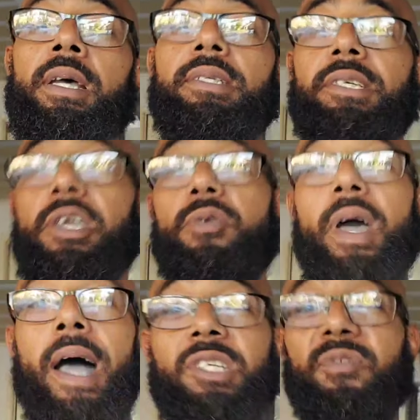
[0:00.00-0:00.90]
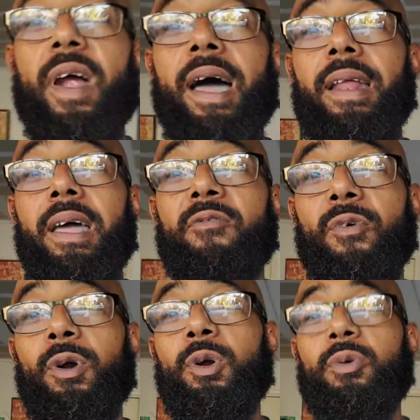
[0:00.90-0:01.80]
See you guys Friday
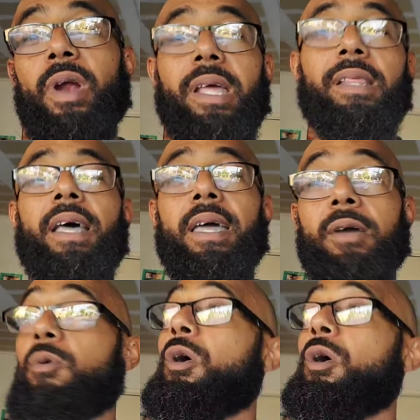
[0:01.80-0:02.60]
for a great leg,